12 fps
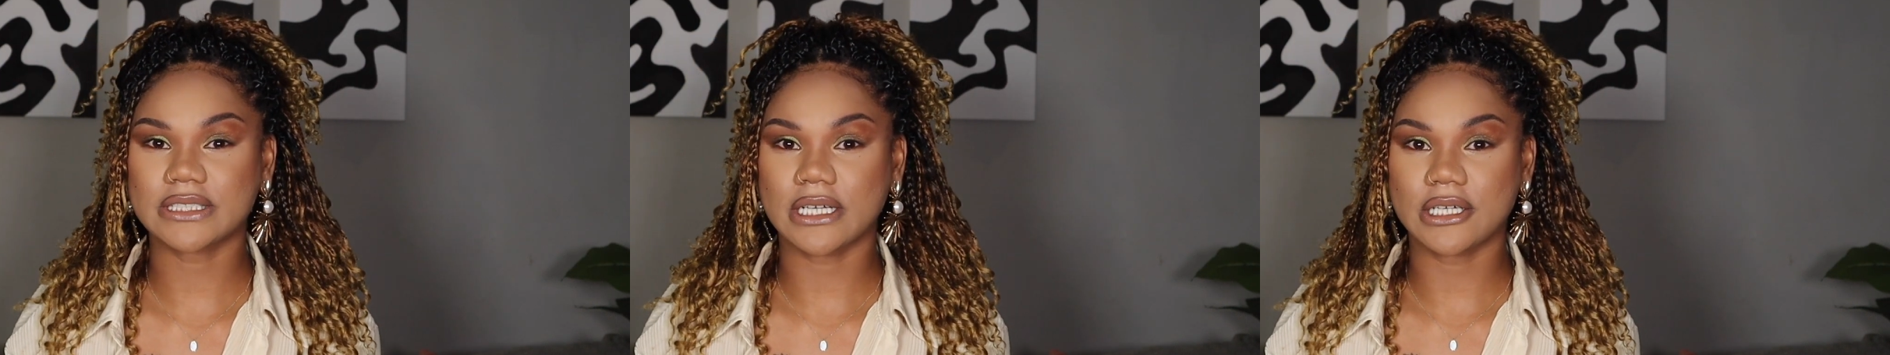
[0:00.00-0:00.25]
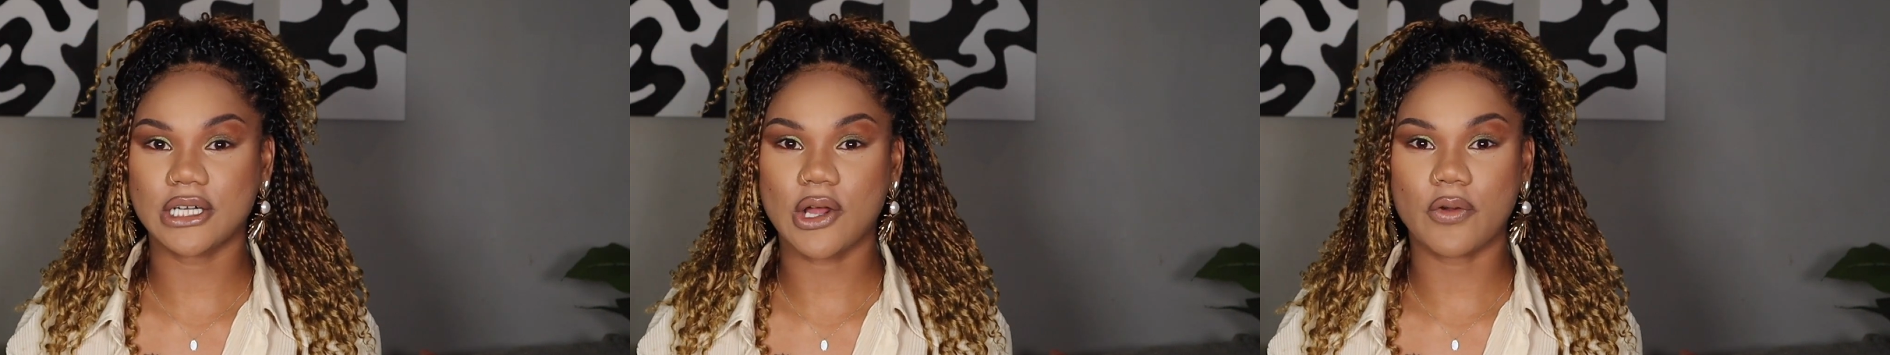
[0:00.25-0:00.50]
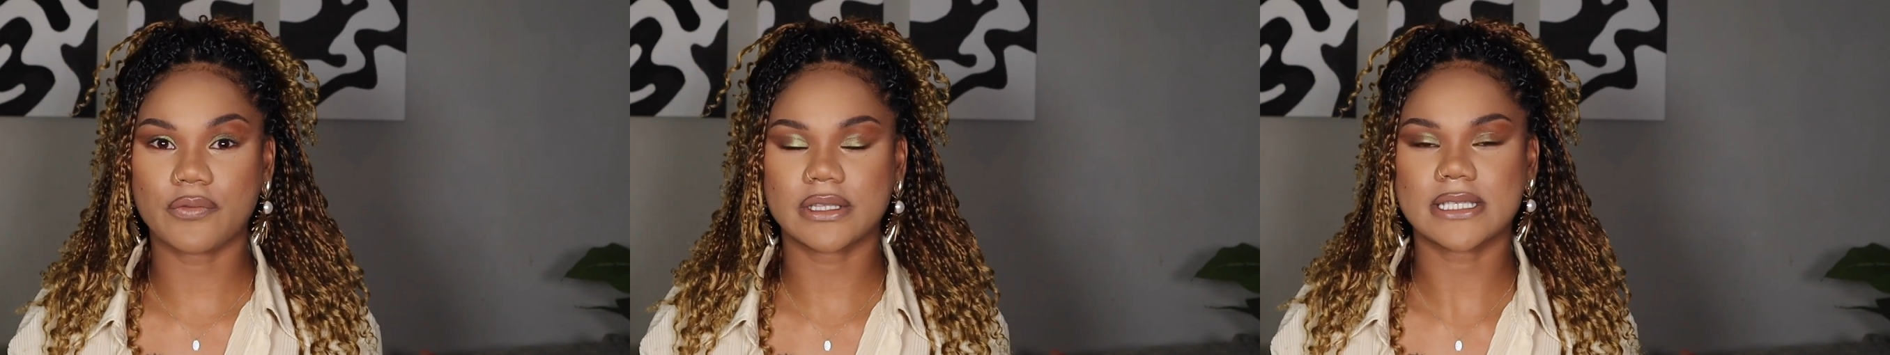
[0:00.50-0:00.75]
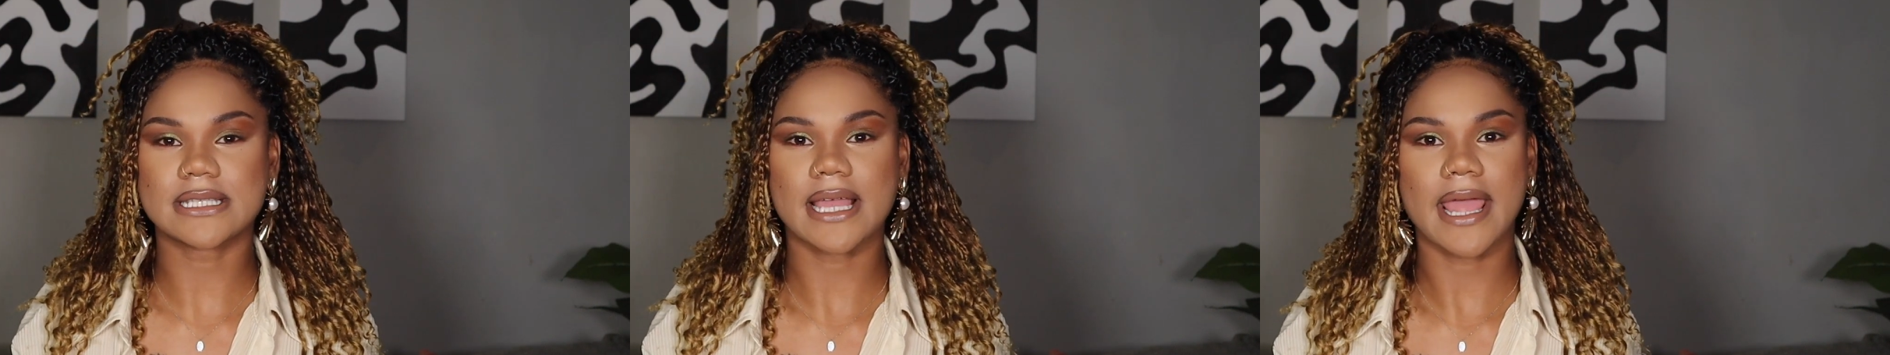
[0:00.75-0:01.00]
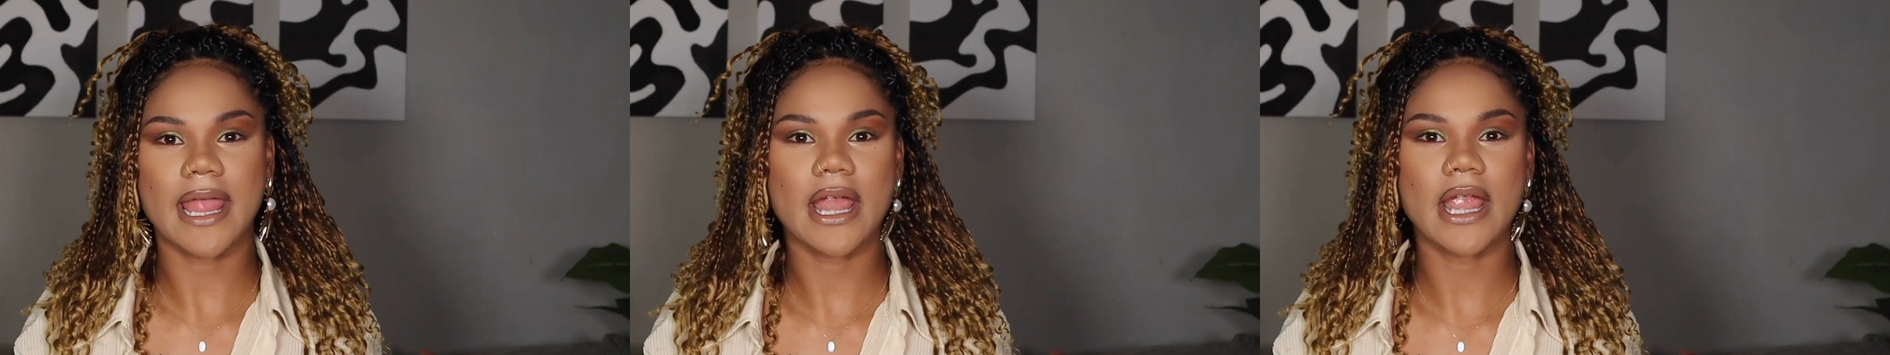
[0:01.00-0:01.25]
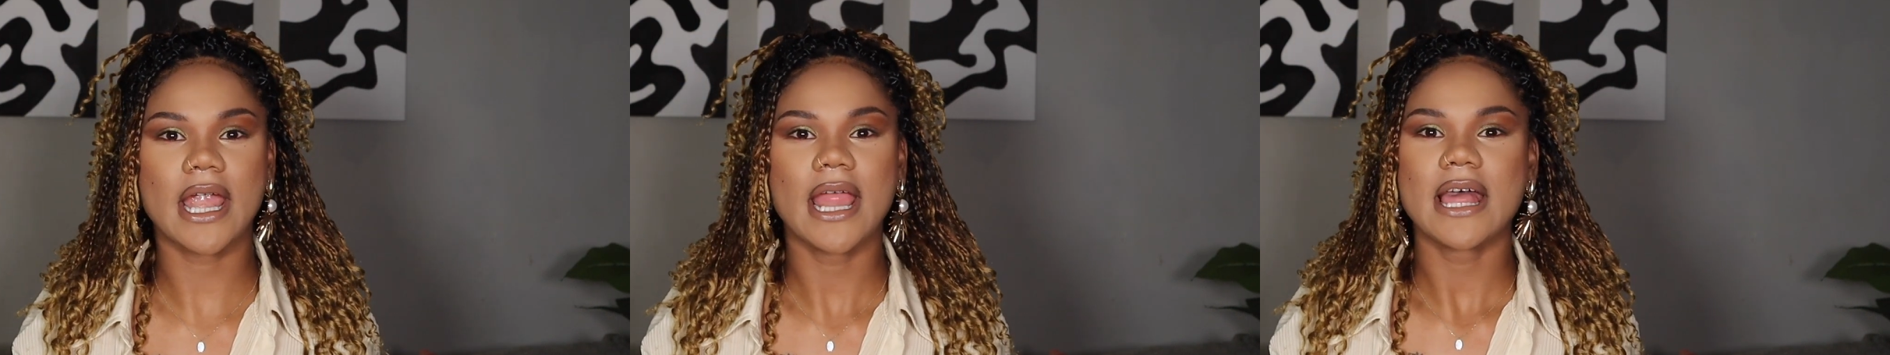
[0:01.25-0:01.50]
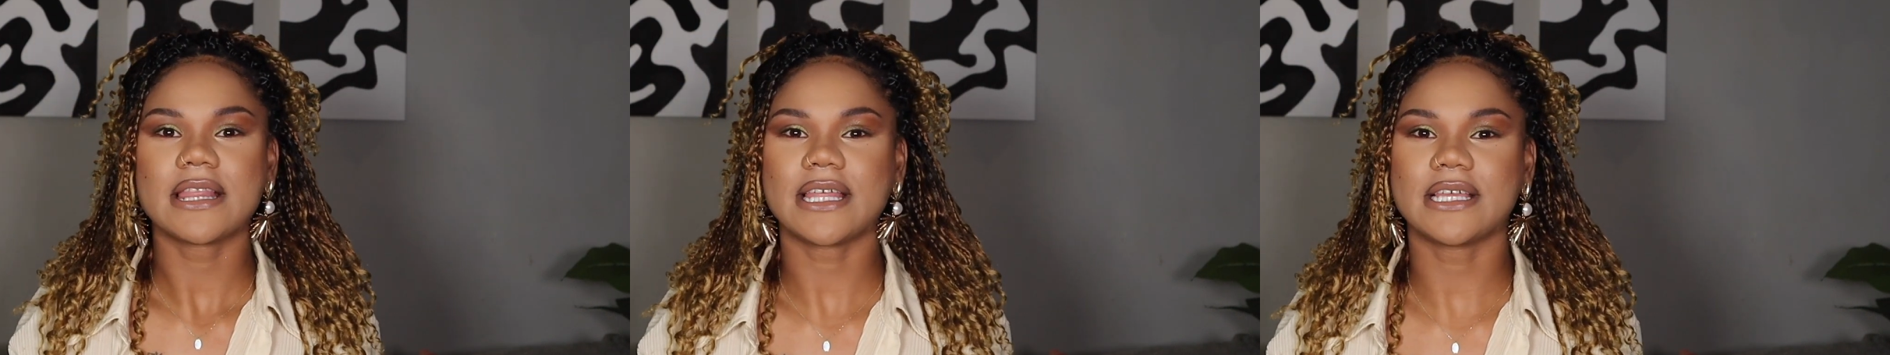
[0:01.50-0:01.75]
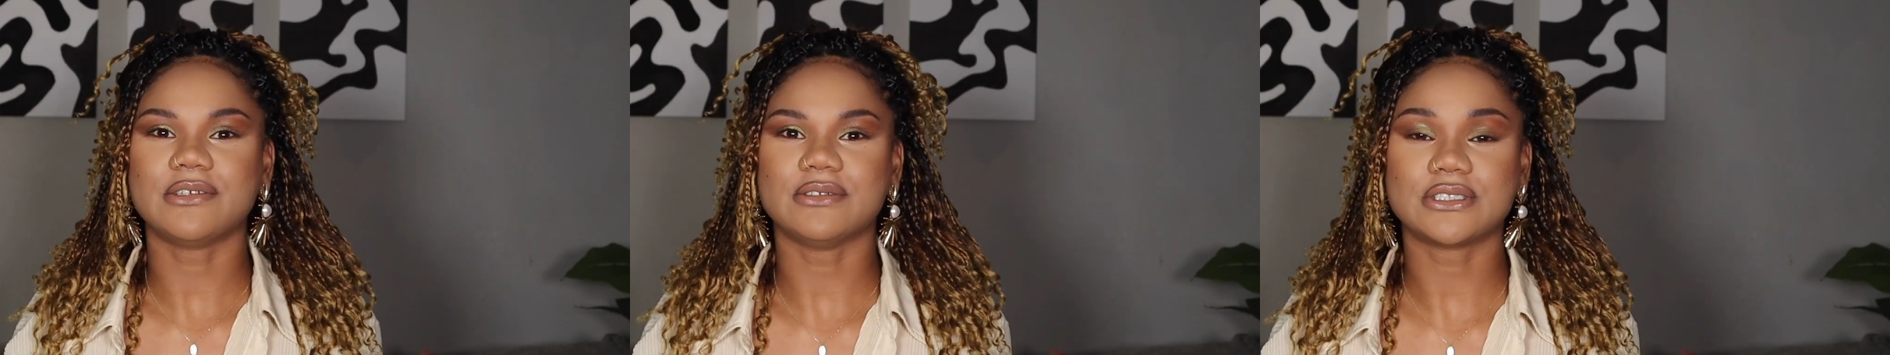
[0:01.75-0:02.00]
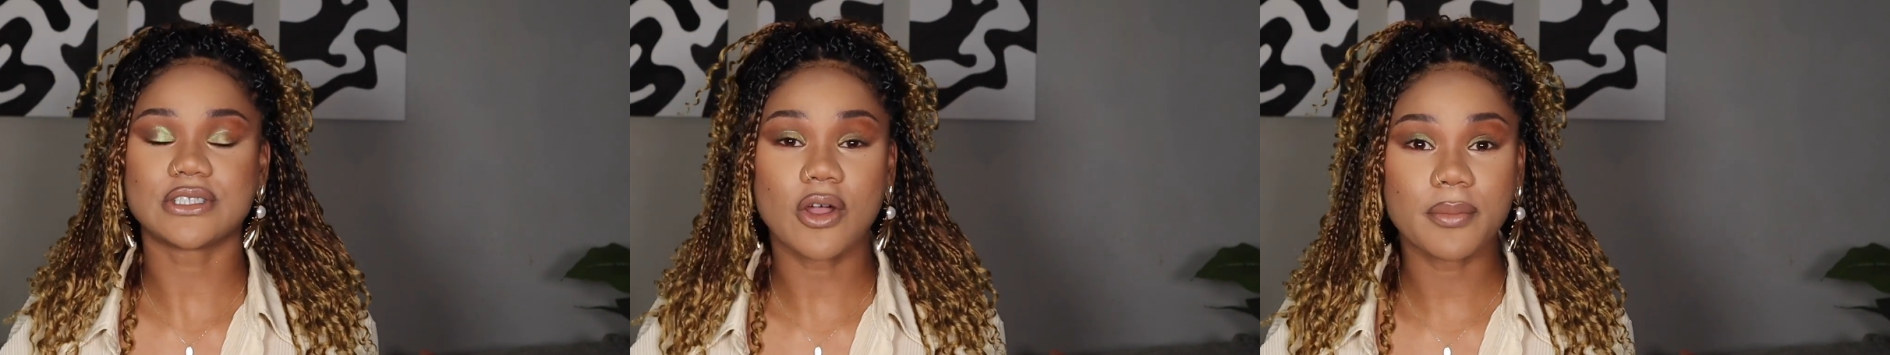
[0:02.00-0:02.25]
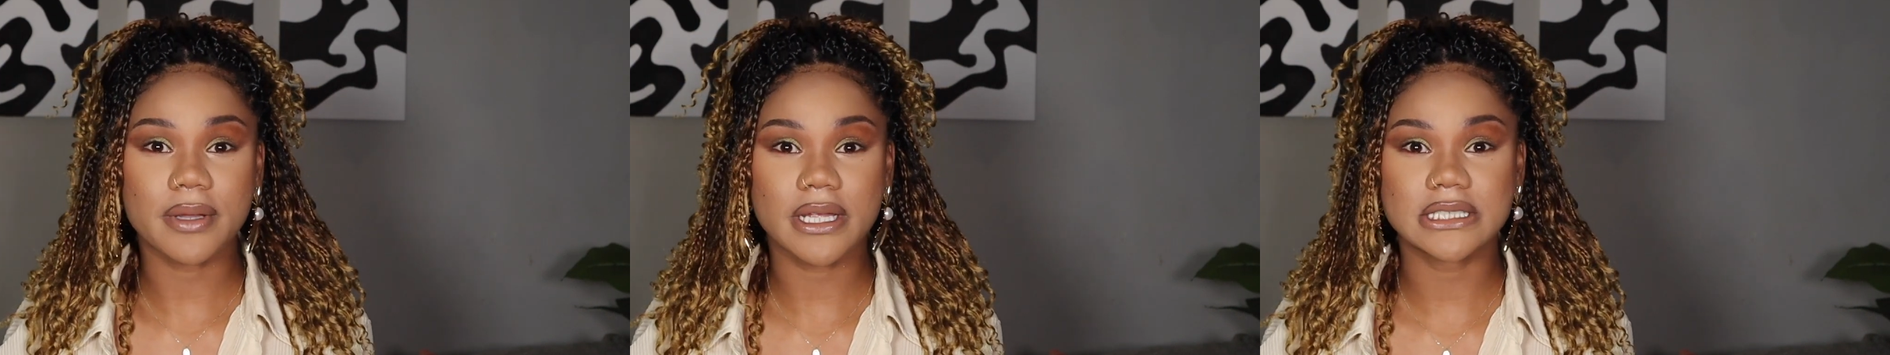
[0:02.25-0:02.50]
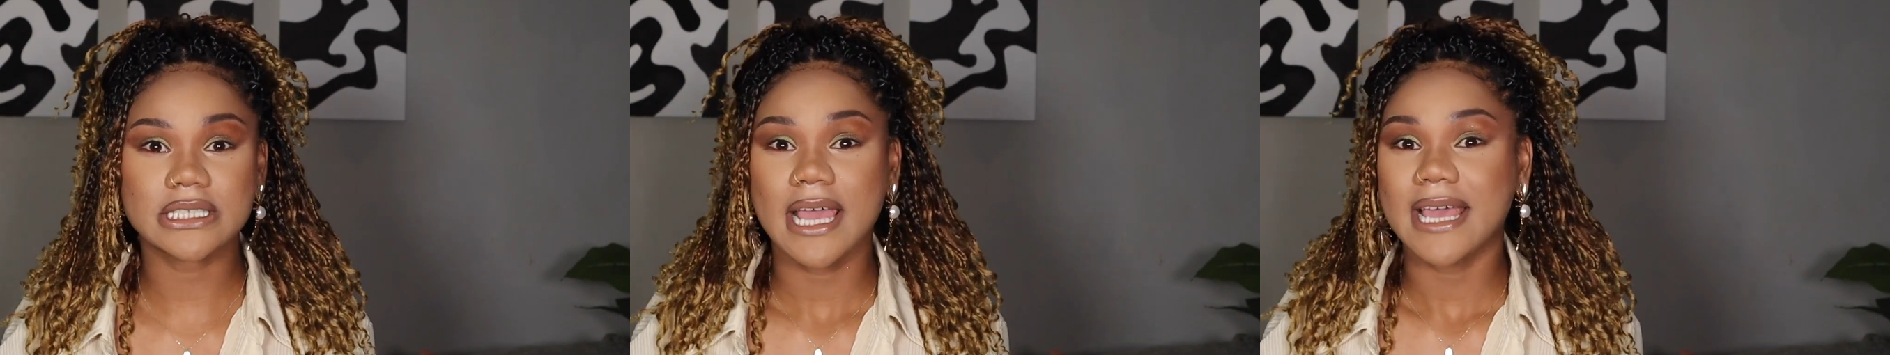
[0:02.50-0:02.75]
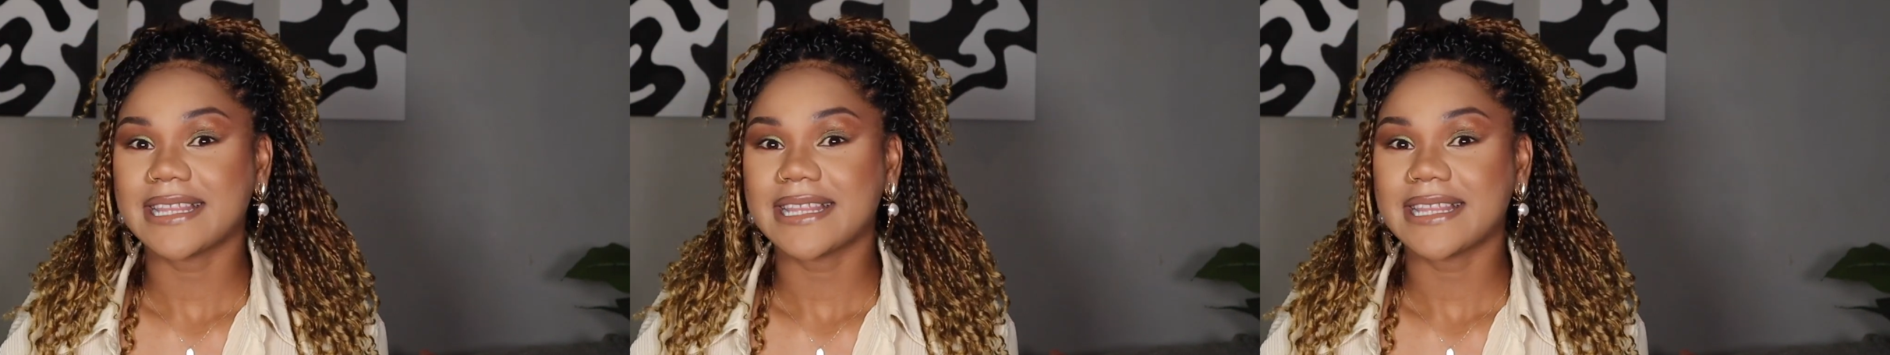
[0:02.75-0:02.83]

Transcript: sending over this hair. Thank you so much.